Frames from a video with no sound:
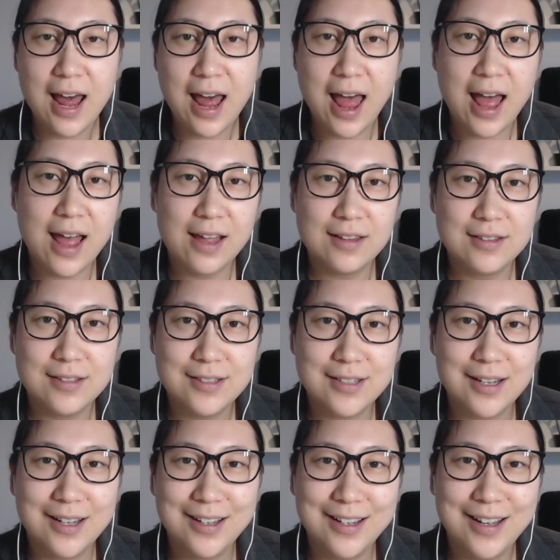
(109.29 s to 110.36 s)
and
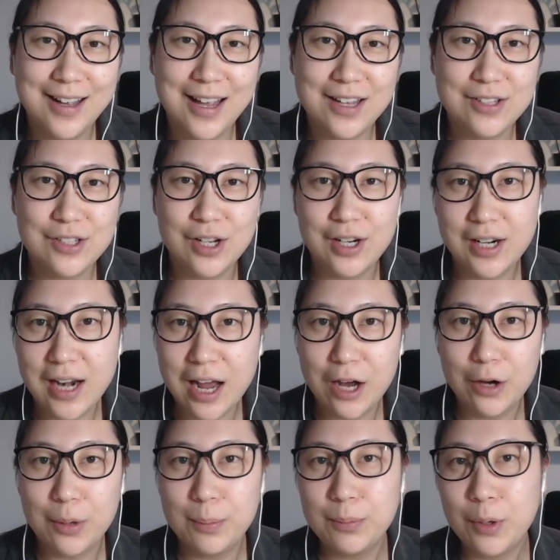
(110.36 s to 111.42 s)
it started
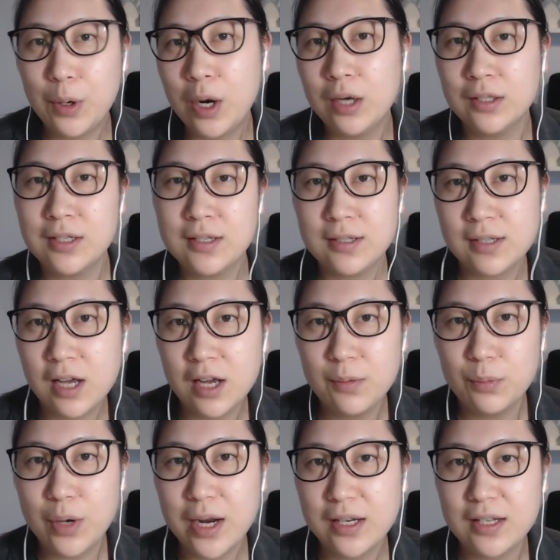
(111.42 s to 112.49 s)
out more on the design
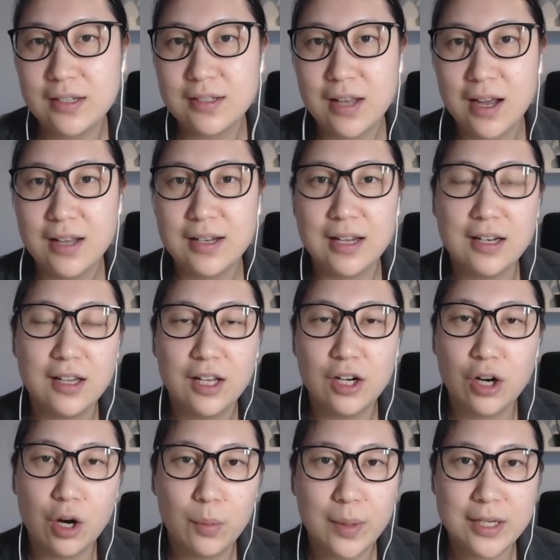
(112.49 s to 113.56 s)
branding side, and then later
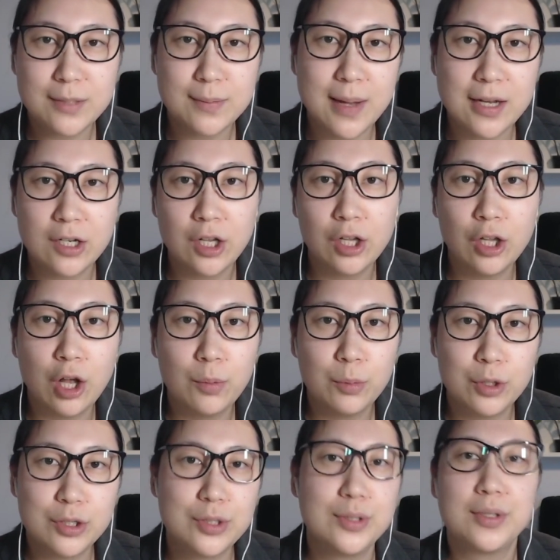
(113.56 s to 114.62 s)
on we expanded a lot
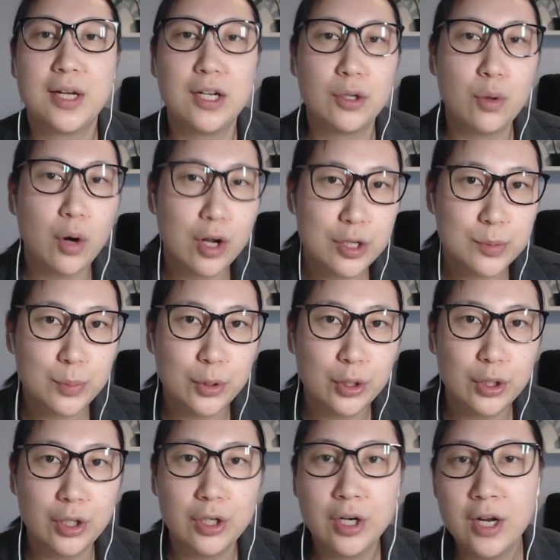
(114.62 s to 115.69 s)
more to kind of
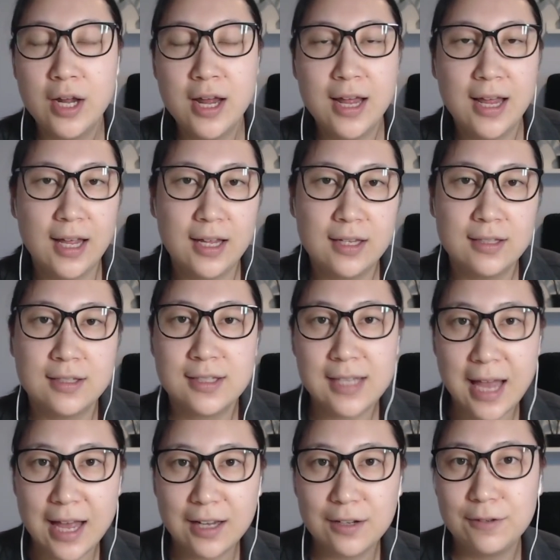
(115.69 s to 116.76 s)
cross-border in
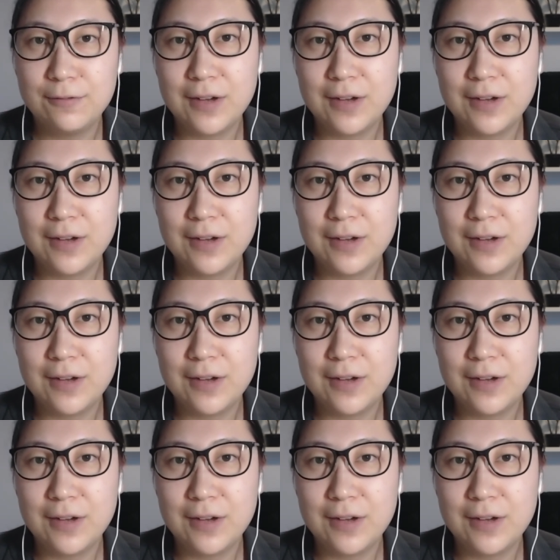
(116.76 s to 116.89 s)
tech,